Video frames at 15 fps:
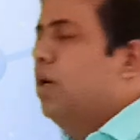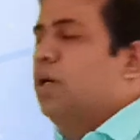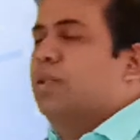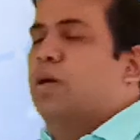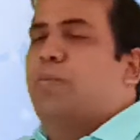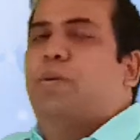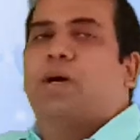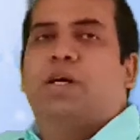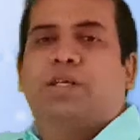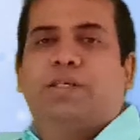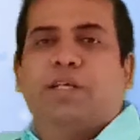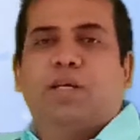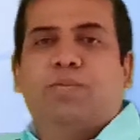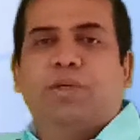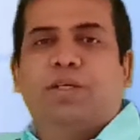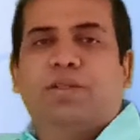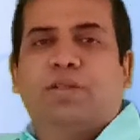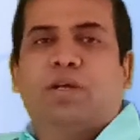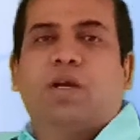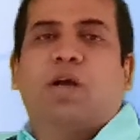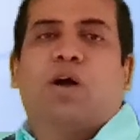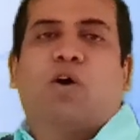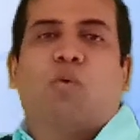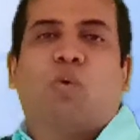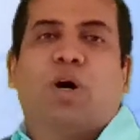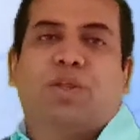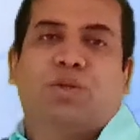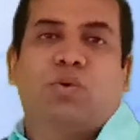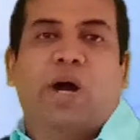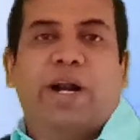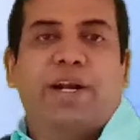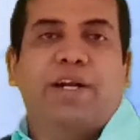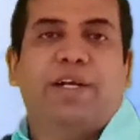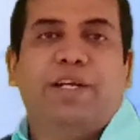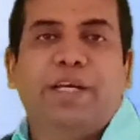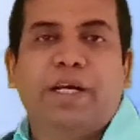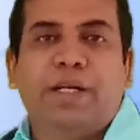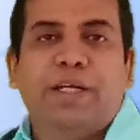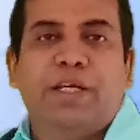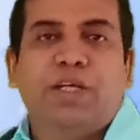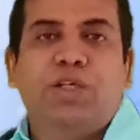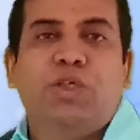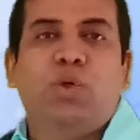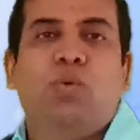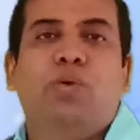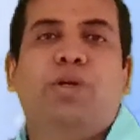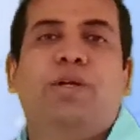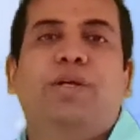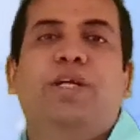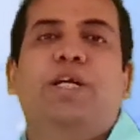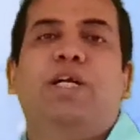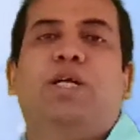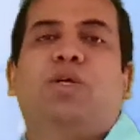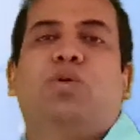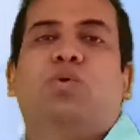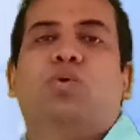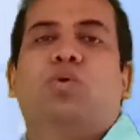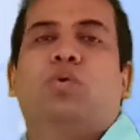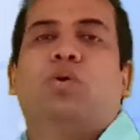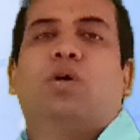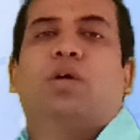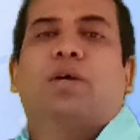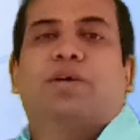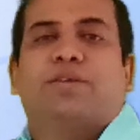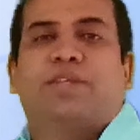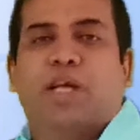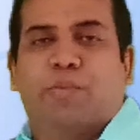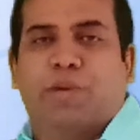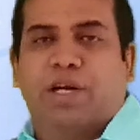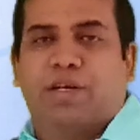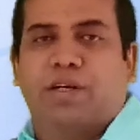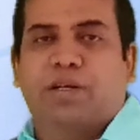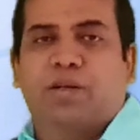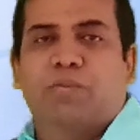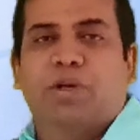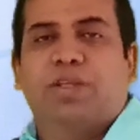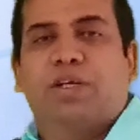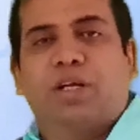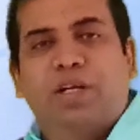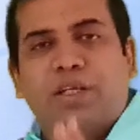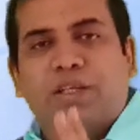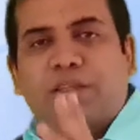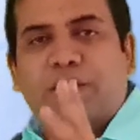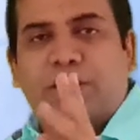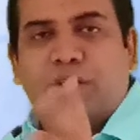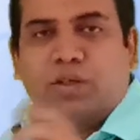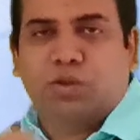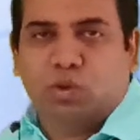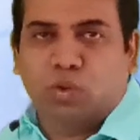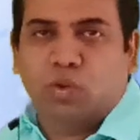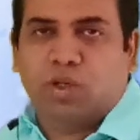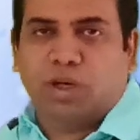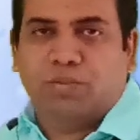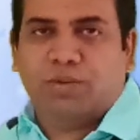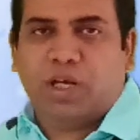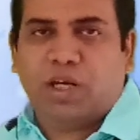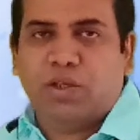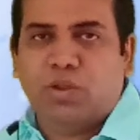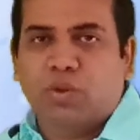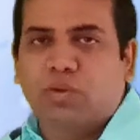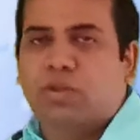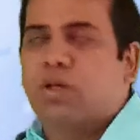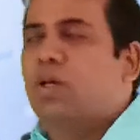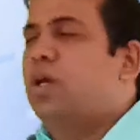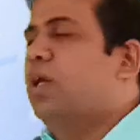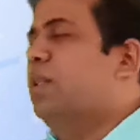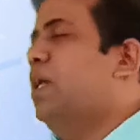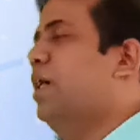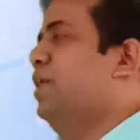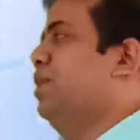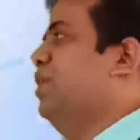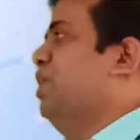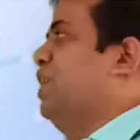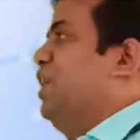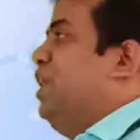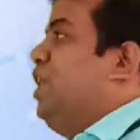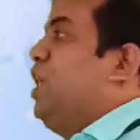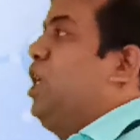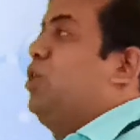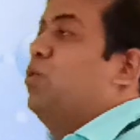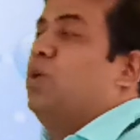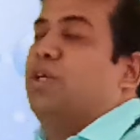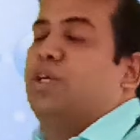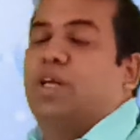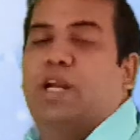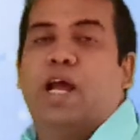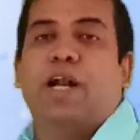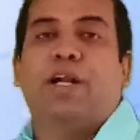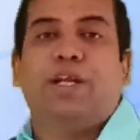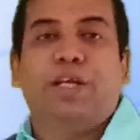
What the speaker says: The first step is, once you added DNA, you need to separate it. Basically, the 2 terms are used, that is renaturation and